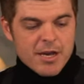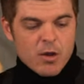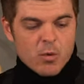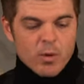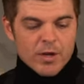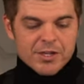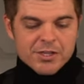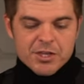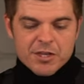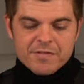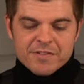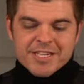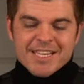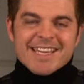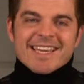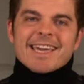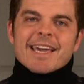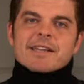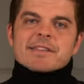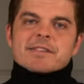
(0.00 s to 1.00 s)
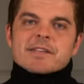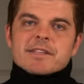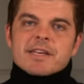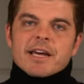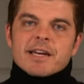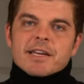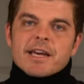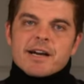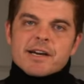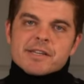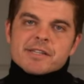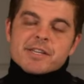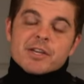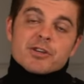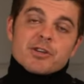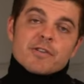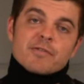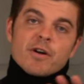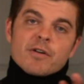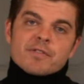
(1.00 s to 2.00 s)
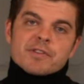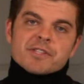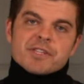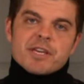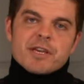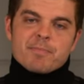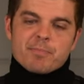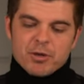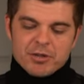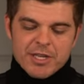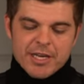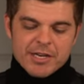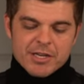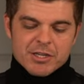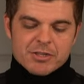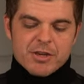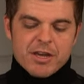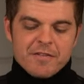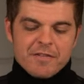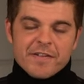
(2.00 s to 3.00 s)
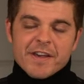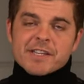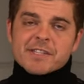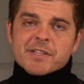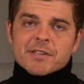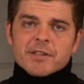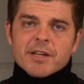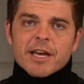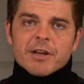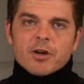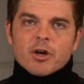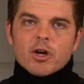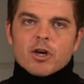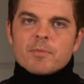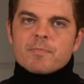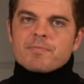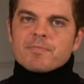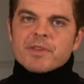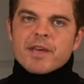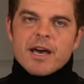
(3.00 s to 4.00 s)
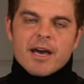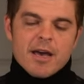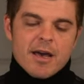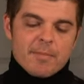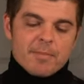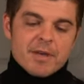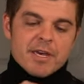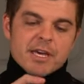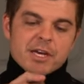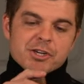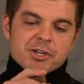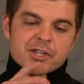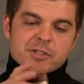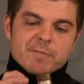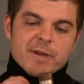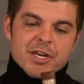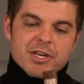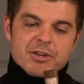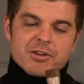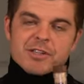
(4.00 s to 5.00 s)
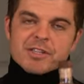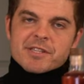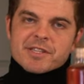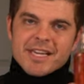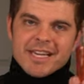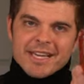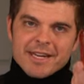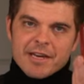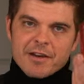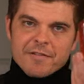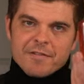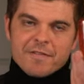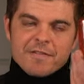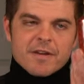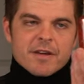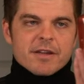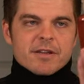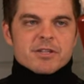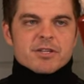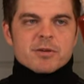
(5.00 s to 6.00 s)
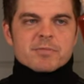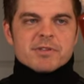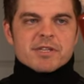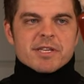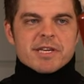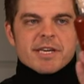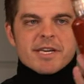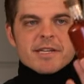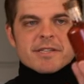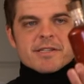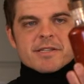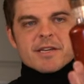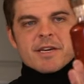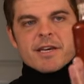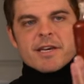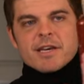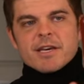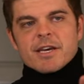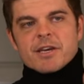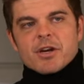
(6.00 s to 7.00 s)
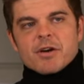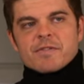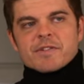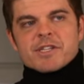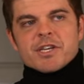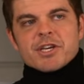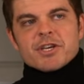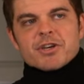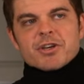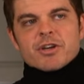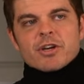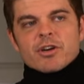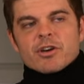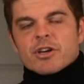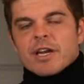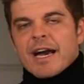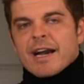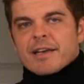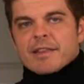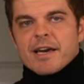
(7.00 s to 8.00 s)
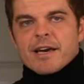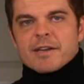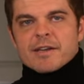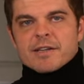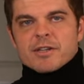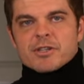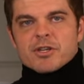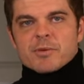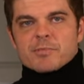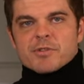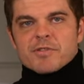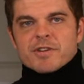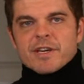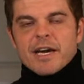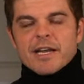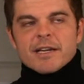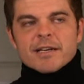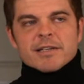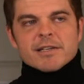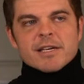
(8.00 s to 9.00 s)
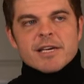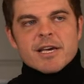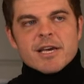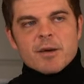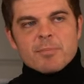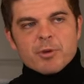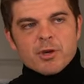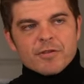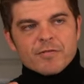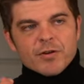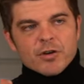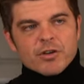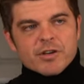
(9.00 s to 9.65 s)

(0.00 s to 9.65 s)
Once you have decanted that, guys, and you've obviously put that into a vessel at home, um, just make sure it's thick enough in terms of the heat. It obviously should look like that in terms of color. Beautiful